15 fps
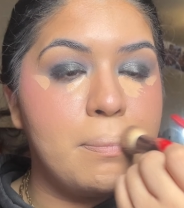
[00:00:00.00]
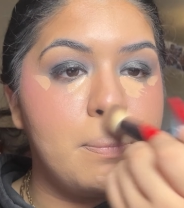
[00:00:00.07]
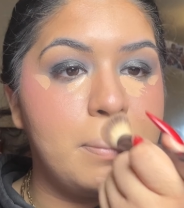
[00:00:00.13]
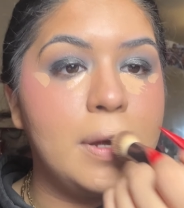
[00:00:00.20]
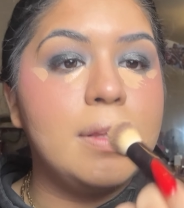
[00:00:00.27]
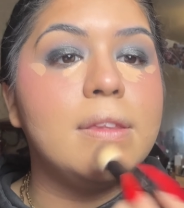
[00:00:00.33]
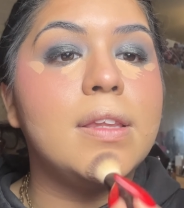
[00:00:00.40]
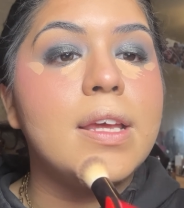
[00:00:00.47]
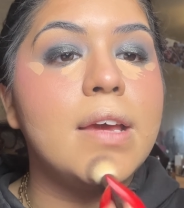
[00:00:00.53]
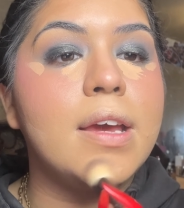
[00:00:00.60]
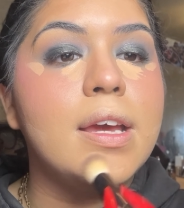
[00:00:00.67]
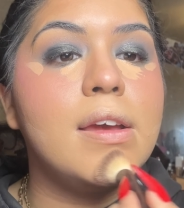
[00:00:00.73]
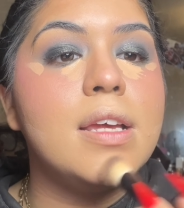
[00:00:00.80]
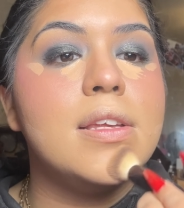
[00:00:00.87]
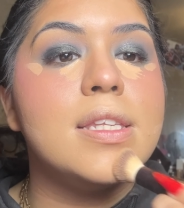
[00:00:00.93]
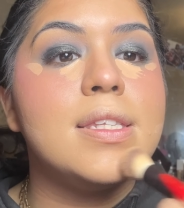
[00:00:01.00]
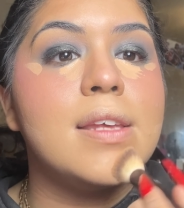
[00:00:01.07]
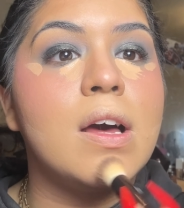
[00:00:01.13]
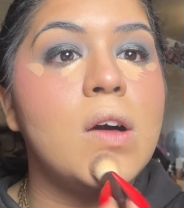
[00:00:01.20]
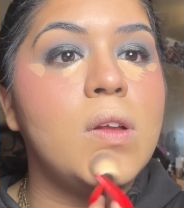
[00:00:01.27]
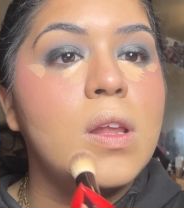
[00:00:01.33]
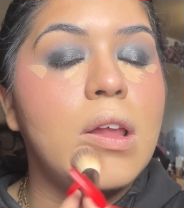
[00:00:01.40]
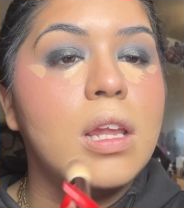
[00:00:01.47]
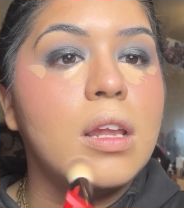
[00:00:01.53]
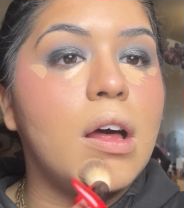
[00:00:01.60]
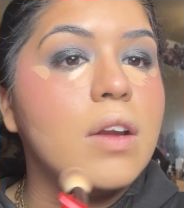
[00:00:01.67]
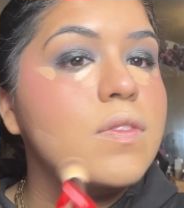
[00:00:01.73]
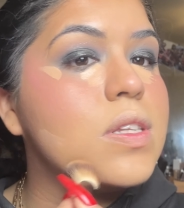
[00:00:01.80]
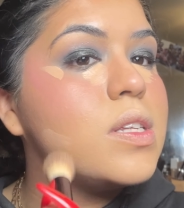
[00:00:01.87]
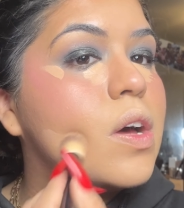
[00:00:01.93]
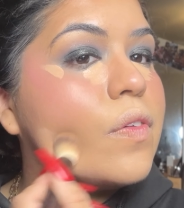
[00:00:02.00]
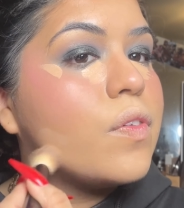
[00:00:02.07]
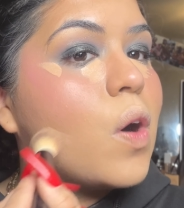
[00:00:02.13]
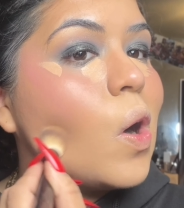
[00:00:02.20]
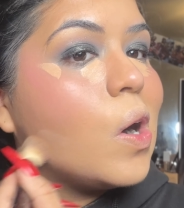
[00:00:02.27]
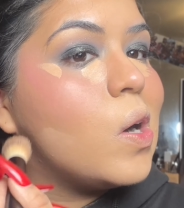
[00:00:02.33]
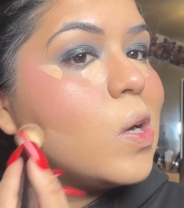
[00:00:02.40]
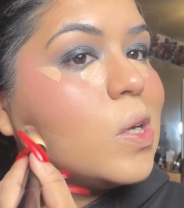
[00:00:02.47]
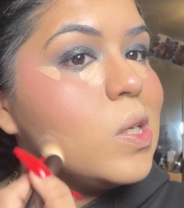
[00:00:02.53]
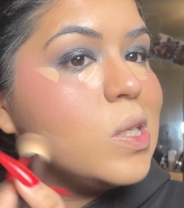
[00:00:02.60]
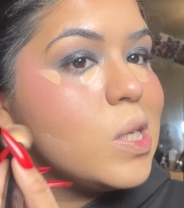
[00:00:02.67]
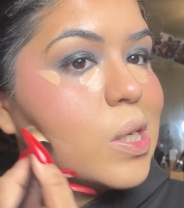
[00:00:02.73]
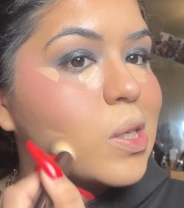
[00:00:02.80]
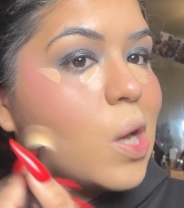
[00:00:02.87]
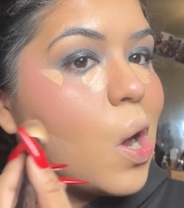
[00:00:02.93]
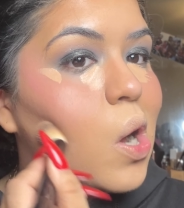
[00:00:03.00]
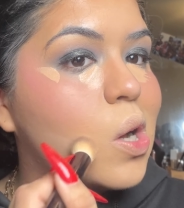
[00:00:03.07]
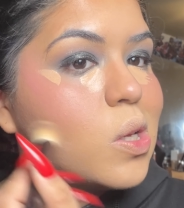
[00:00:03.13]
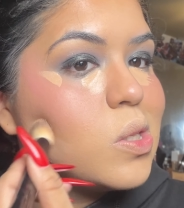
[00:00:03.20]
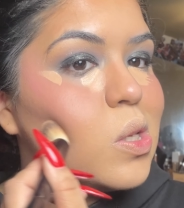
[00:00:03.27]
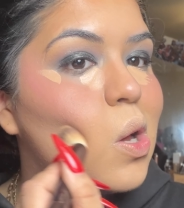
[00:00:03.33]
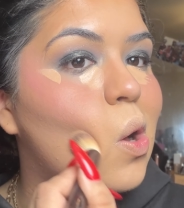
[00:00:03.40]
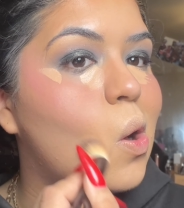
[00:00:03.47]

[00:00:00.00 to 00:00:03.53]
But they sell a lot of stuff on TikTok, so.